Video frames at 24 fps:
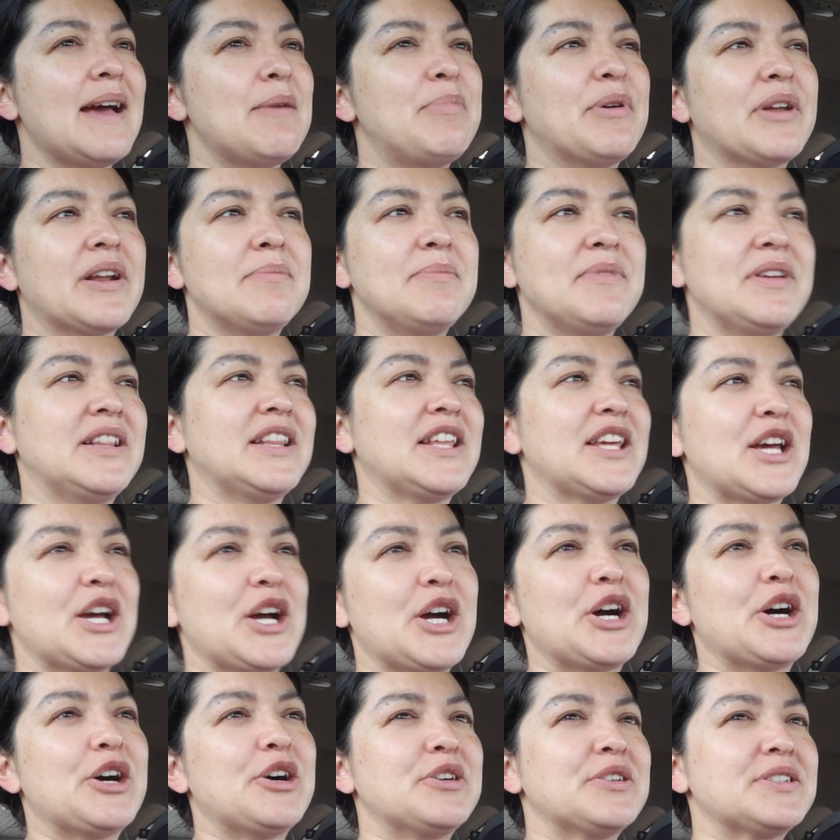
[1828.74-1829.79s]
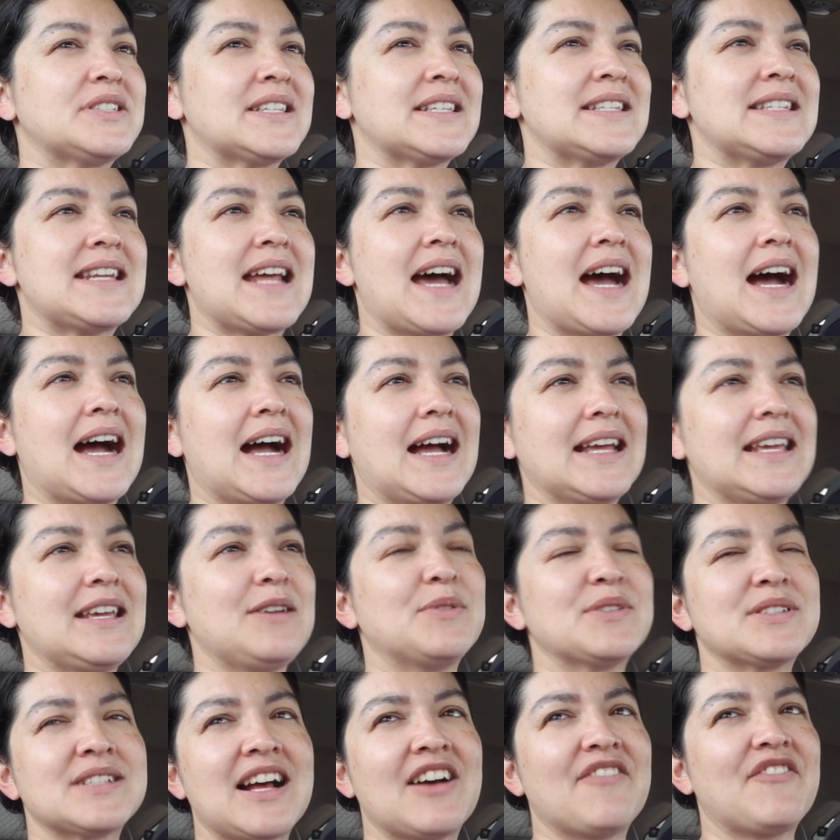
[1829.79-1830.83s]
But Emilio did not, he
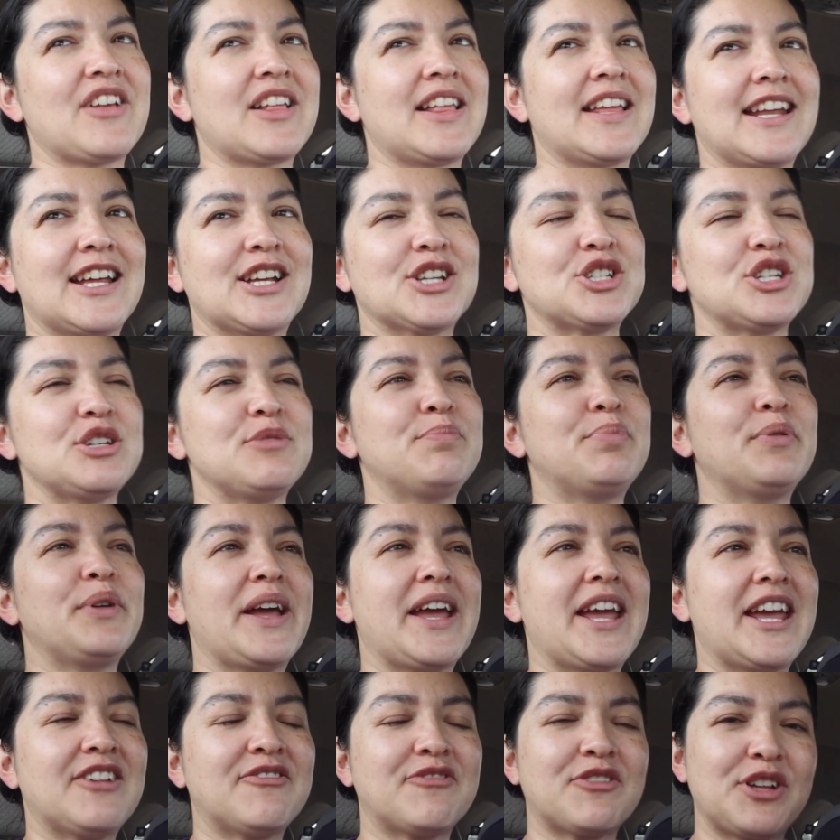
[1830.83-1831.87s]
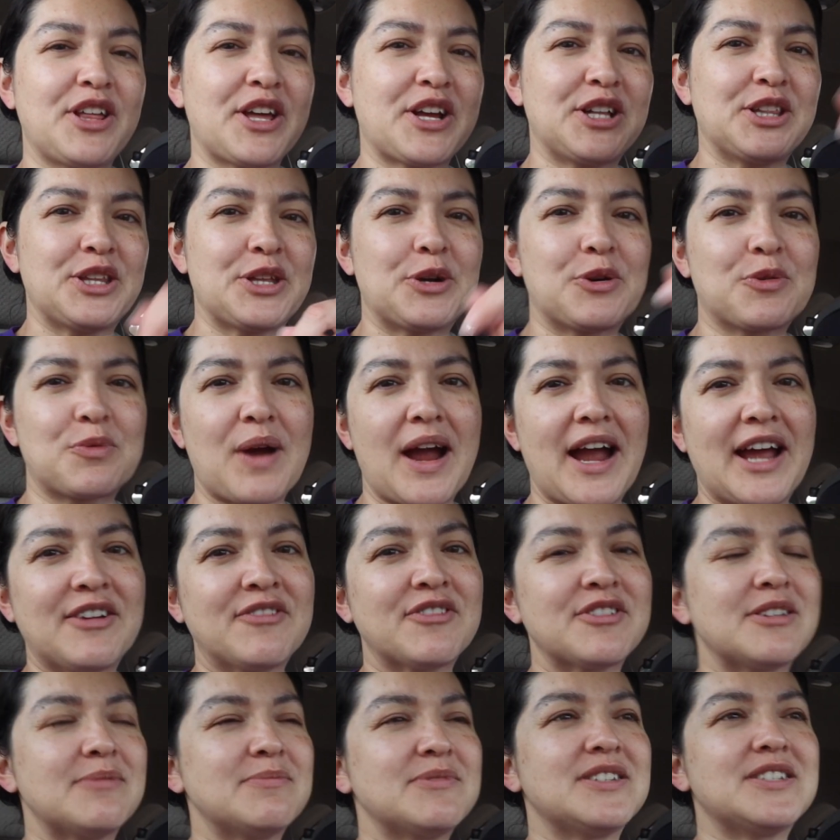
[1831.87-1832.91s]
was not feeling it. She played for like a little ride
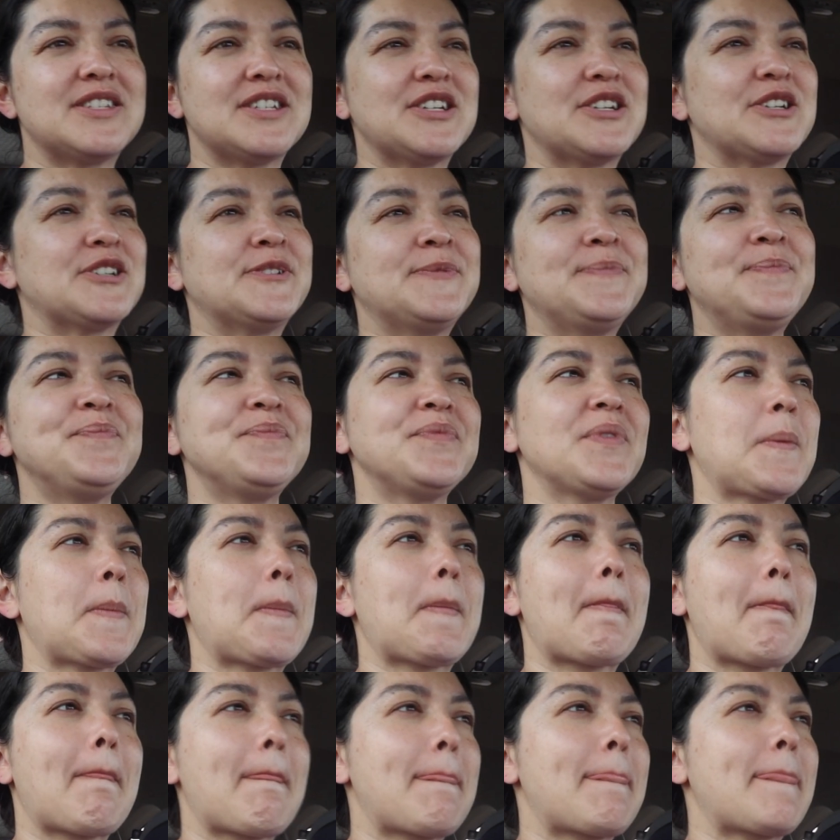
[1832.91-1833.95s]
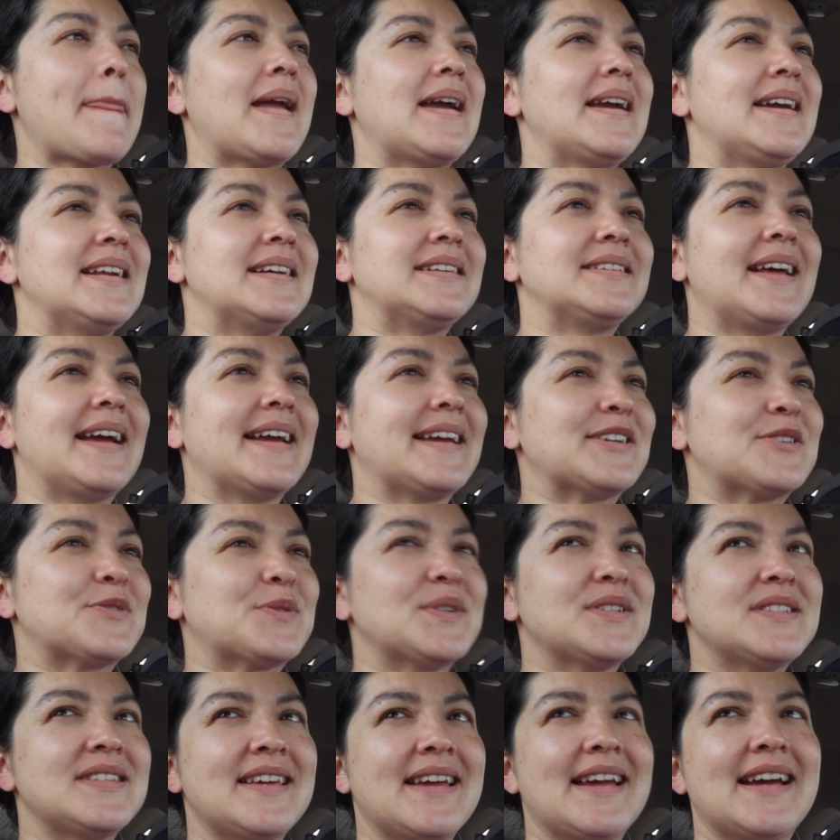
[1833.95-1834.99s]
for them to do. He didn't like it
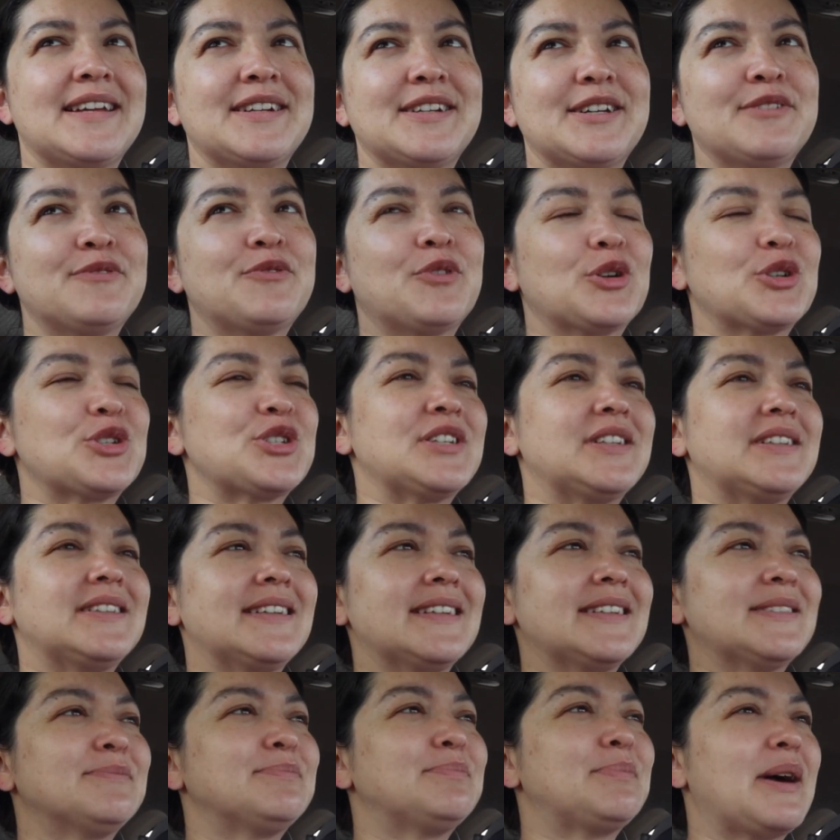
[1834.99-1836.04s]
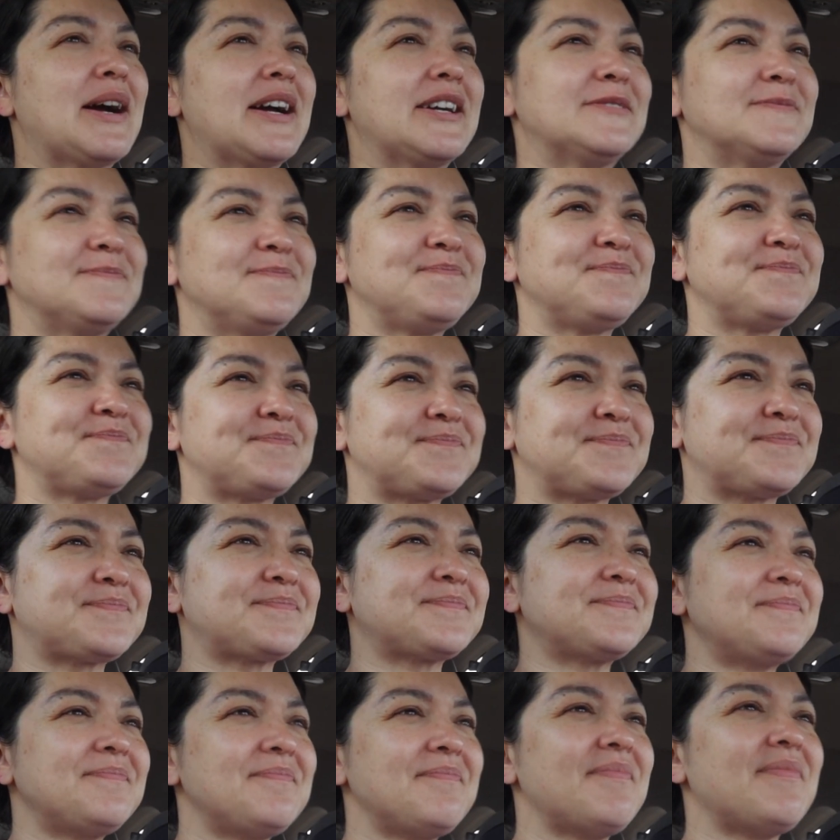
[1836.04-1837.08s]
towards the end, unfortunately. I spent $9
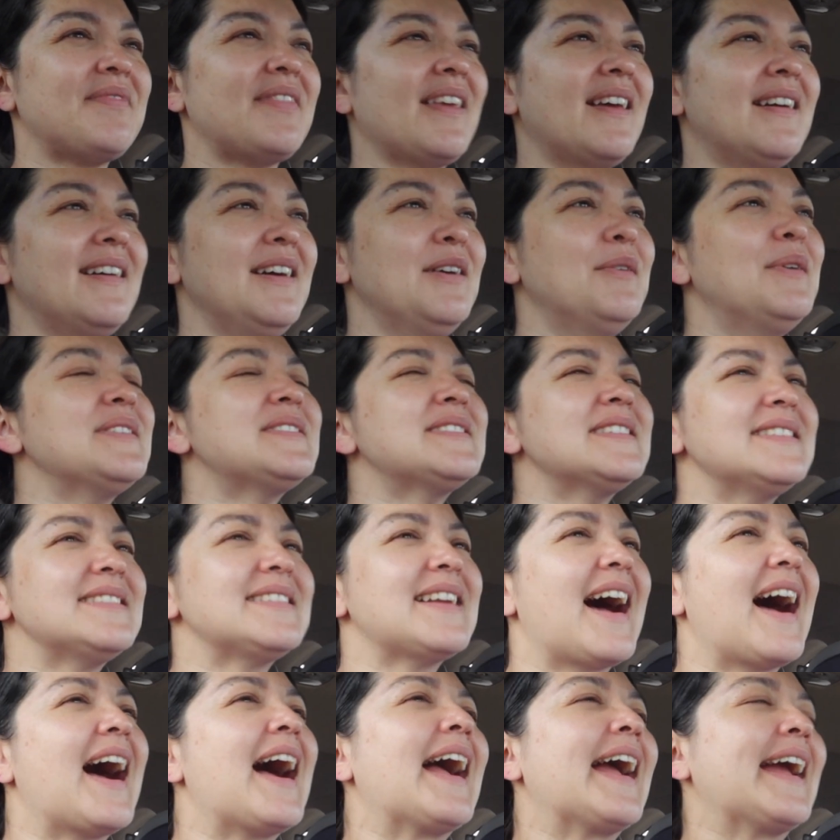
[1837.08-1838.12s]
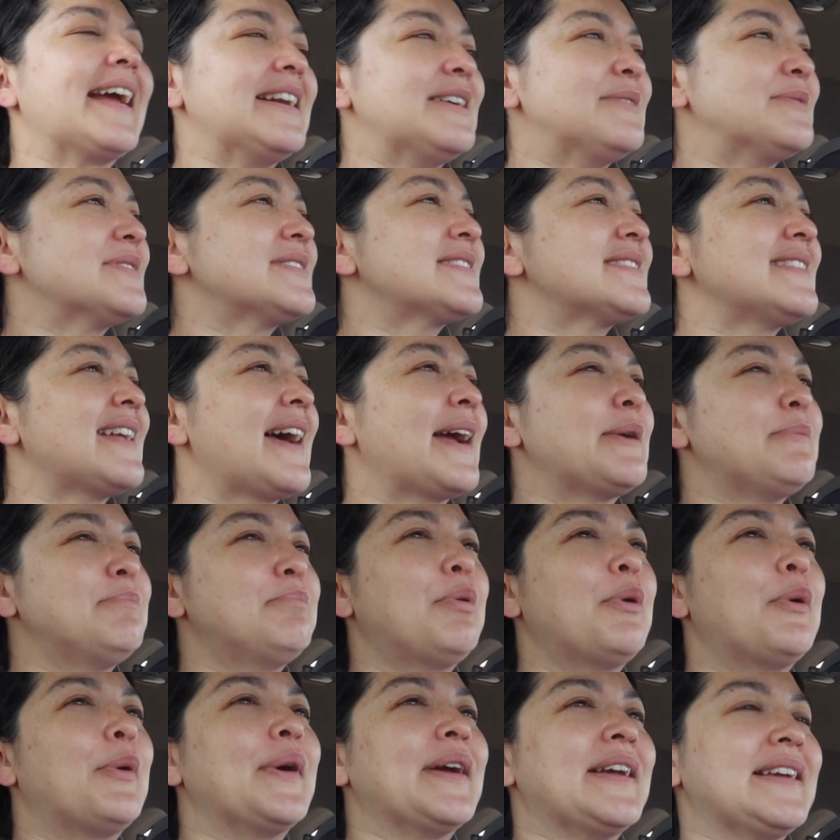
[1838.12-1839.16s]
for nothing. It wasn't 9, it was 9
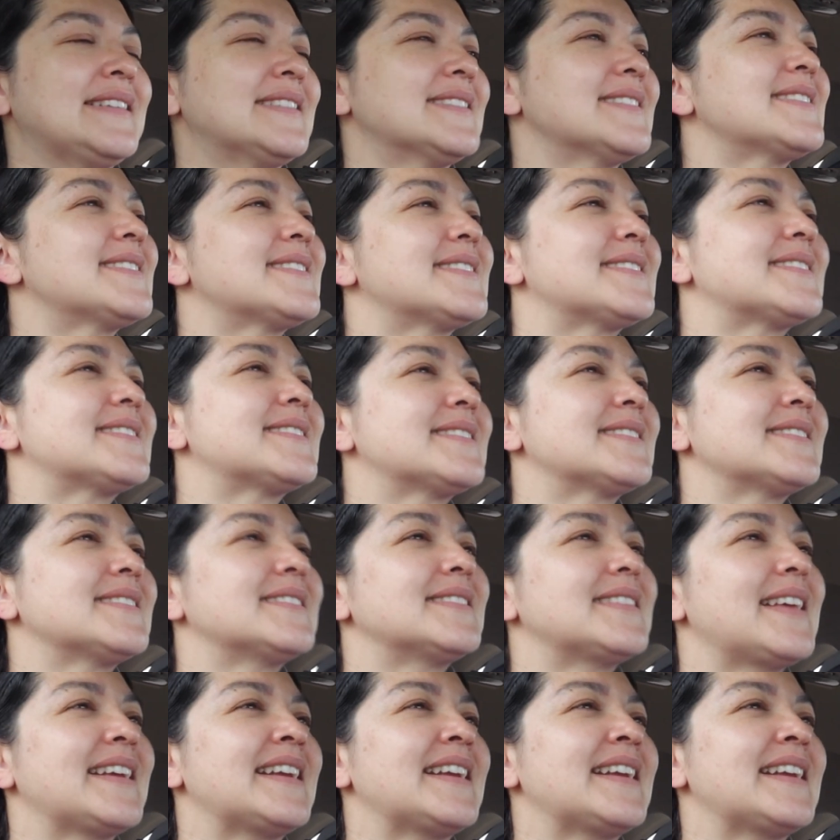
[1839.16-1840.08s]
points.